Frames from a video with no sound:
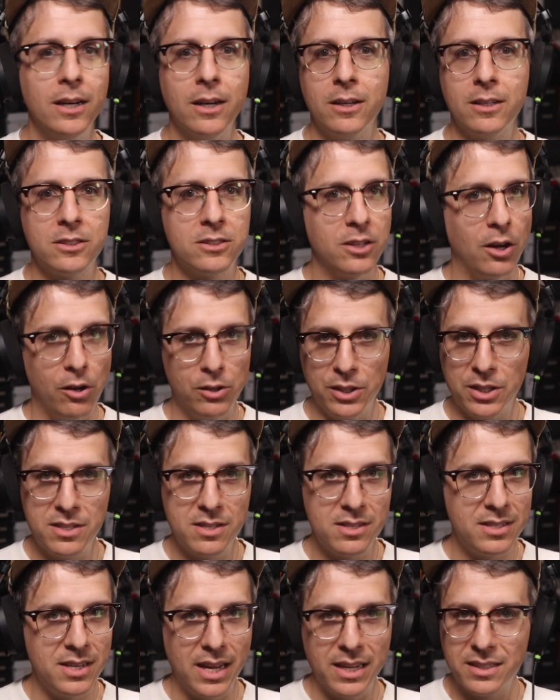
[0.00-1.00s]

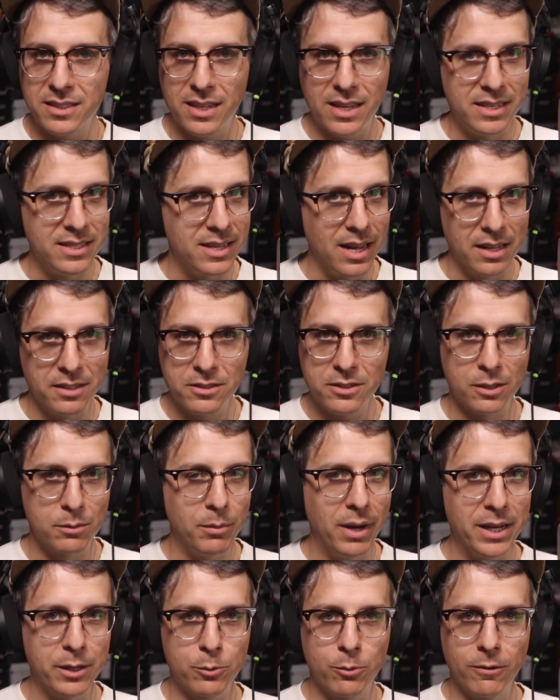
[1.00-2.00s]
solid-state condenser
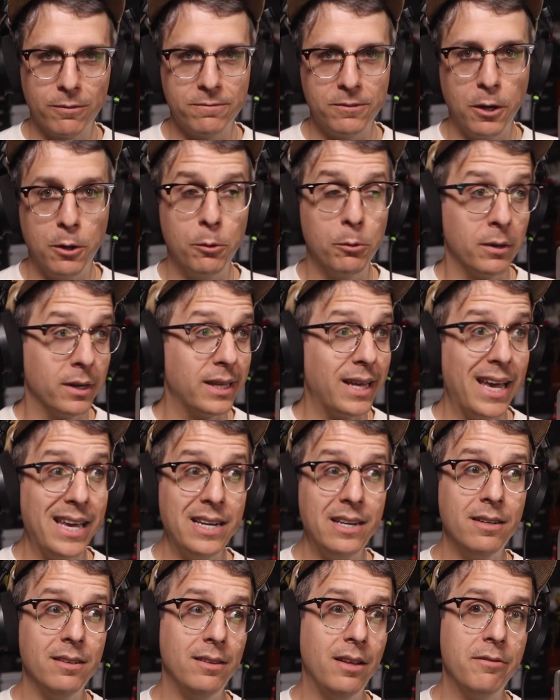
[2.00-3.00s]
microphone. Gain
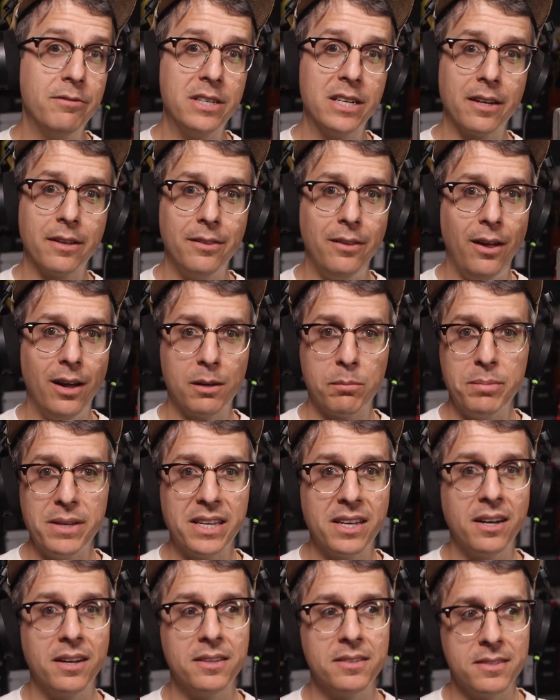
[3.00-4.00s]
at 11 o'clock
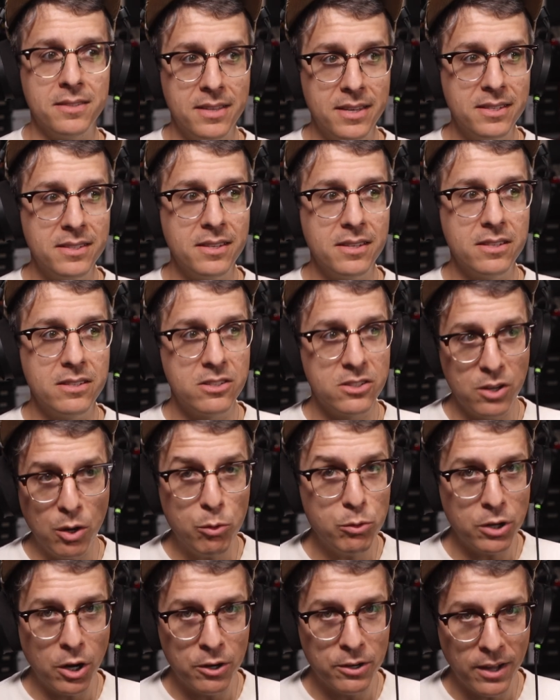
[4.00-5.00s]
because this is so
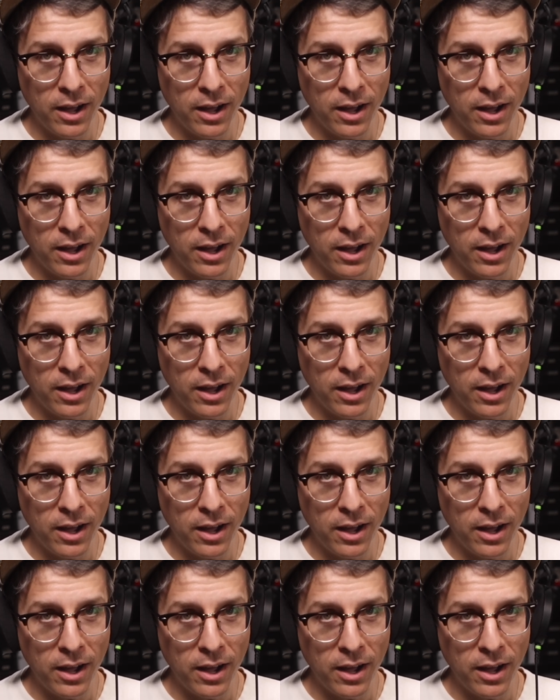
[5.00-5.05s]
darn